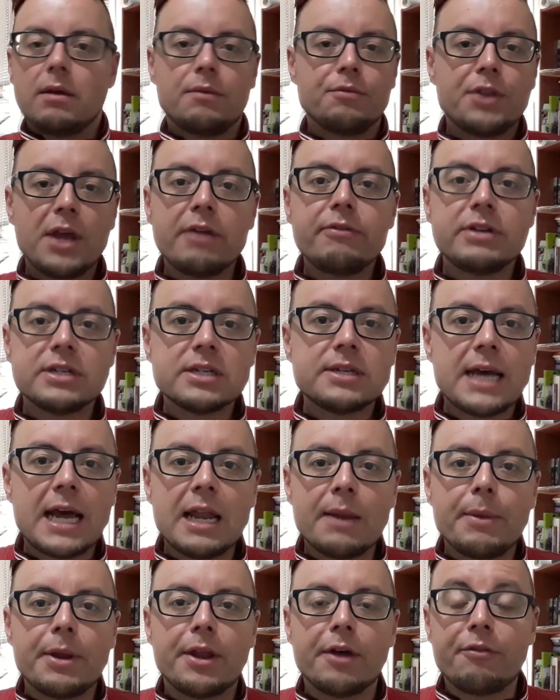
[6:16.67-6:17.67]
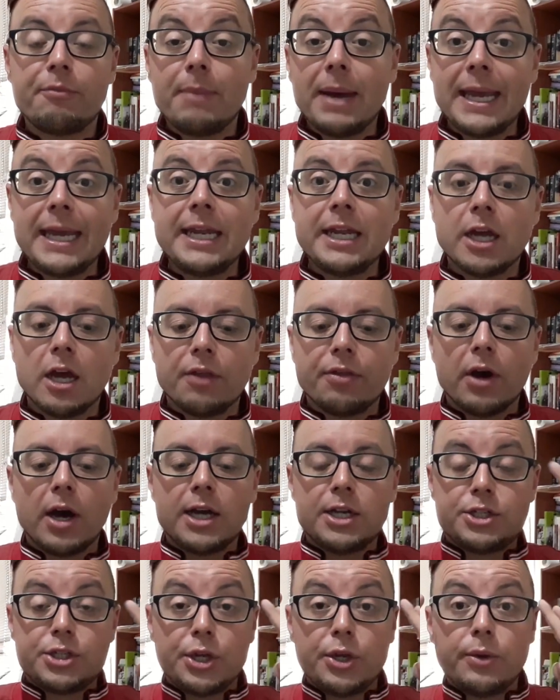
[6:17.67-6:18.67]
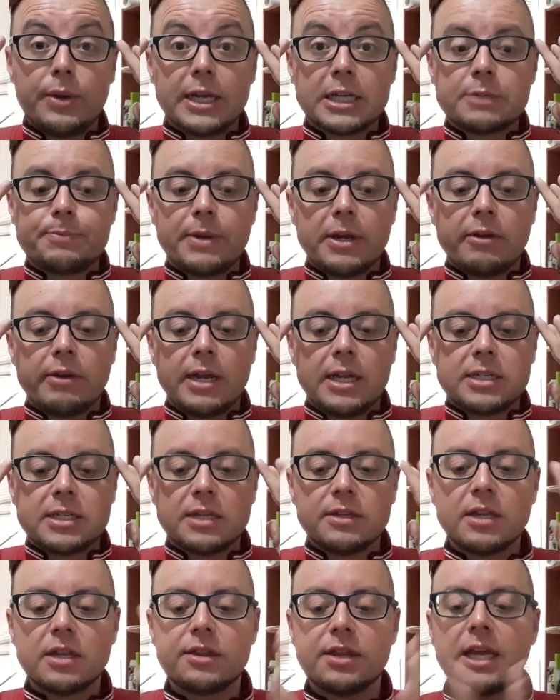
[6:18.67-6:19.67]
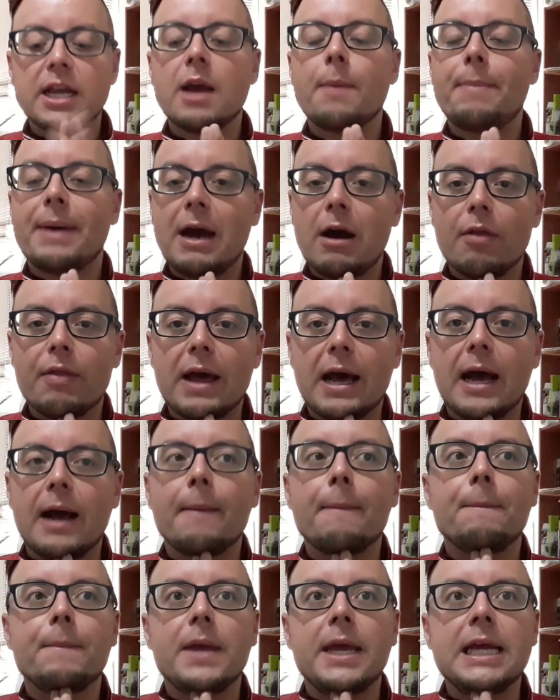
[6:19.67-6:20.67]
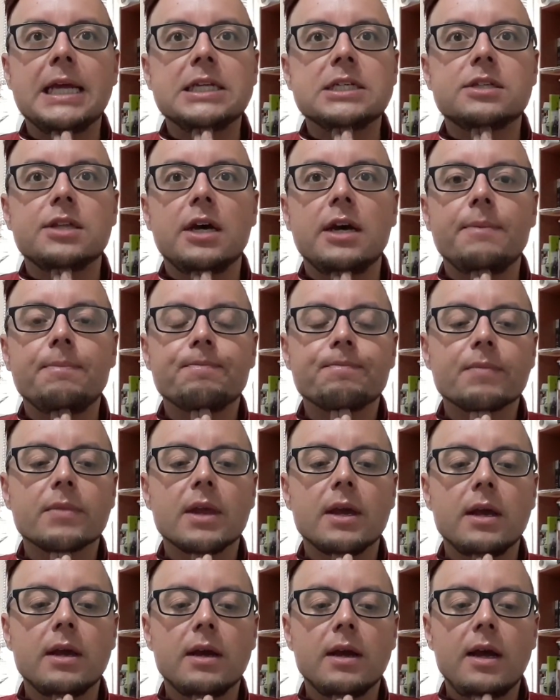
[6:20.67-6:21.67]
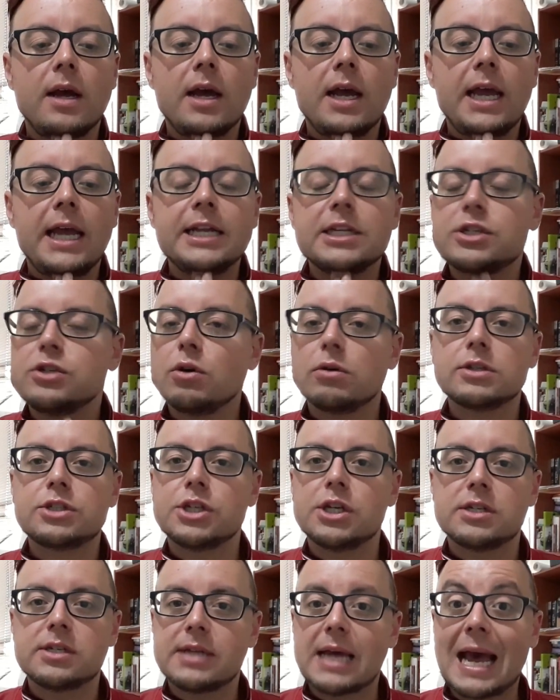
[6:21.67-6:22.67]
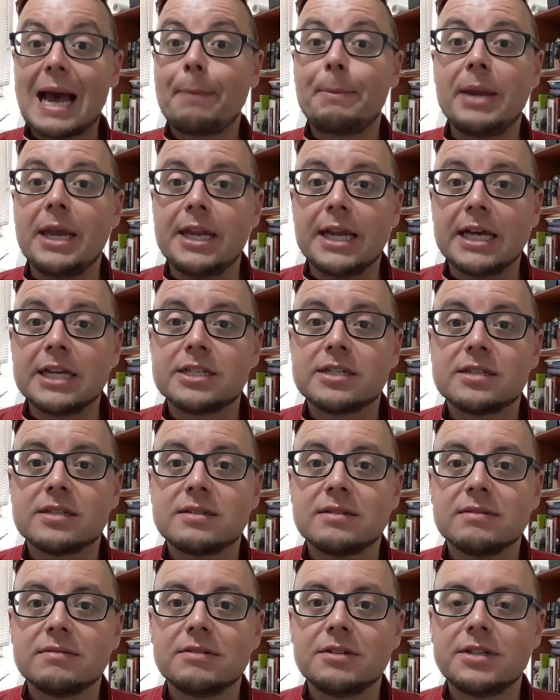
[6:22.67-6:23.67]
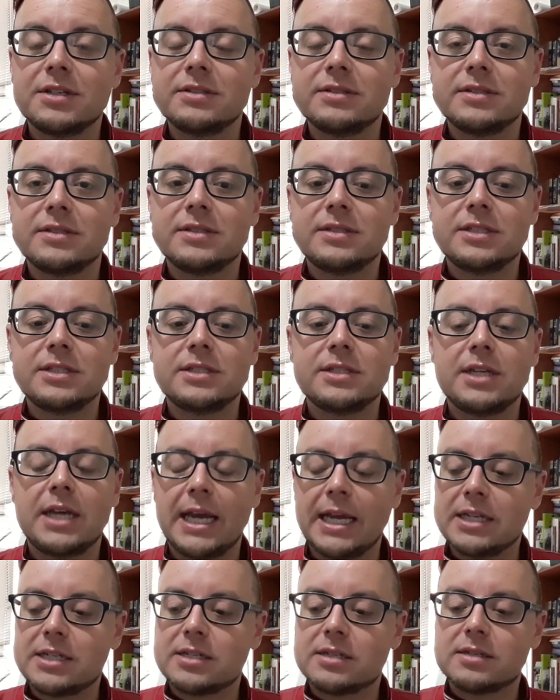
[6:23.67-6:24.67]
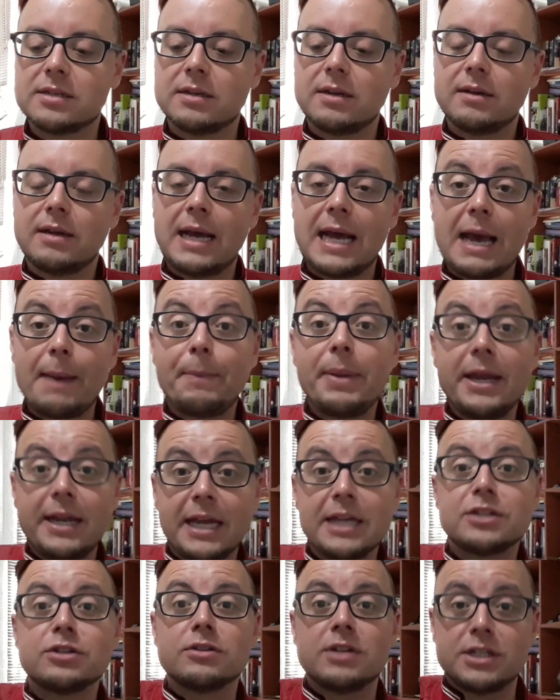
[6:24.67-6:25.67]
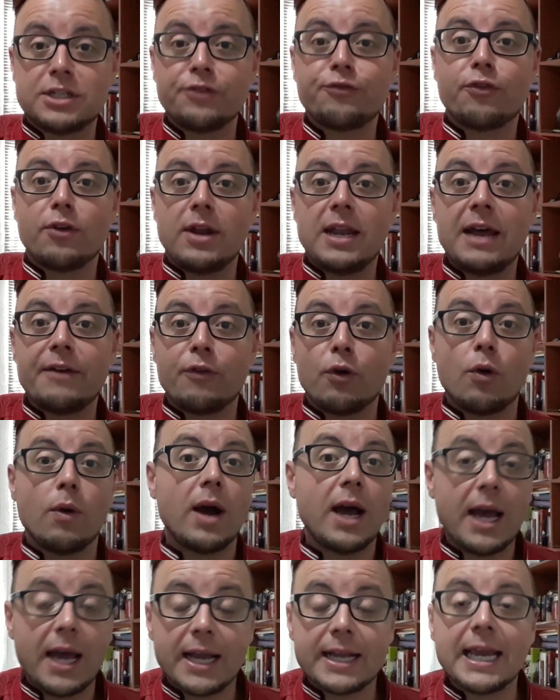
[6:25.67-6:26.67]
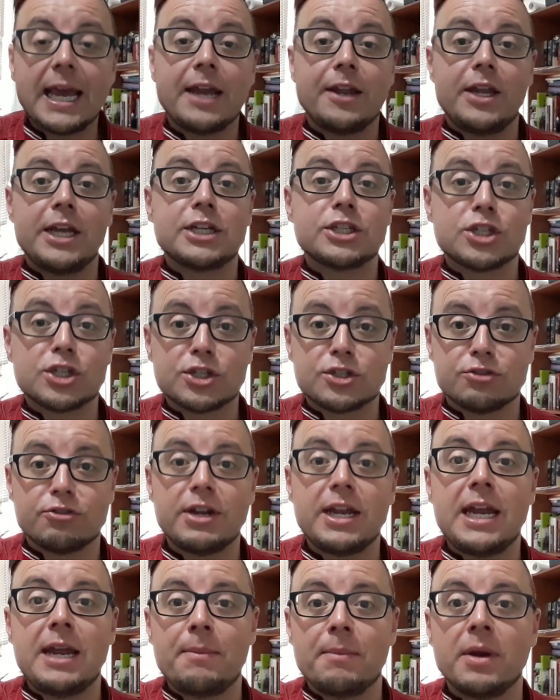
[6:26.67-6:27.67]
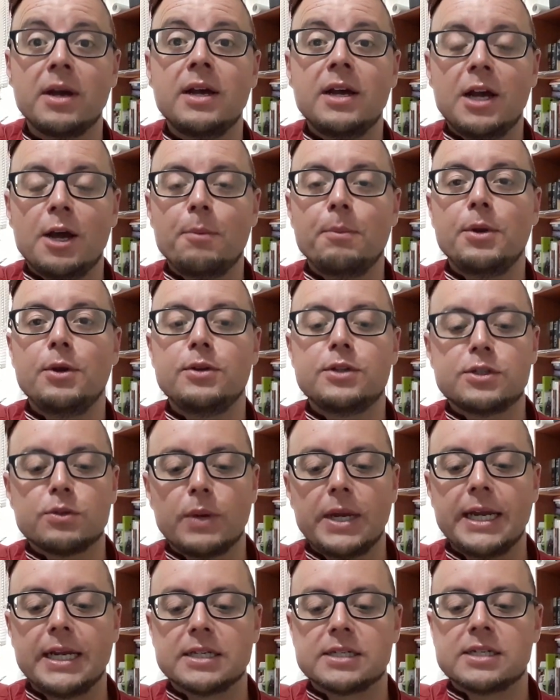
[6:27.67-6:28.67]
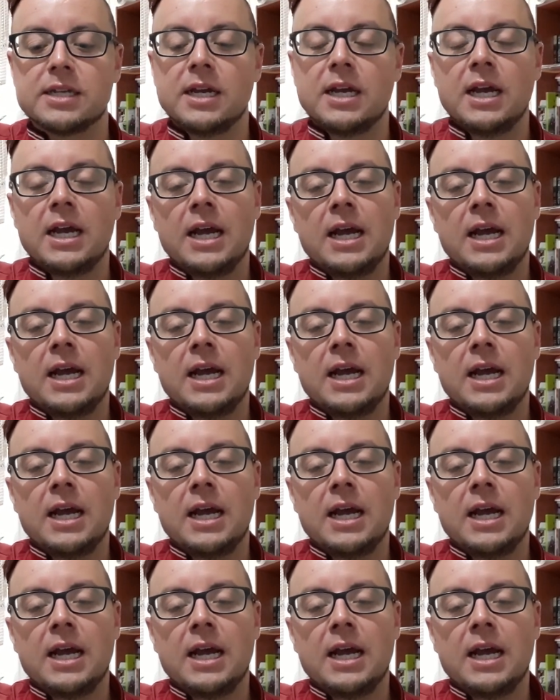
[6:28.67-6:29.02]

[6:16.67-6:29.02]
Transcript: there is an element of mania that I do experience. And the thing about that is that it's not just happiness. It's happiness on a different level. Again, extreme mood swings.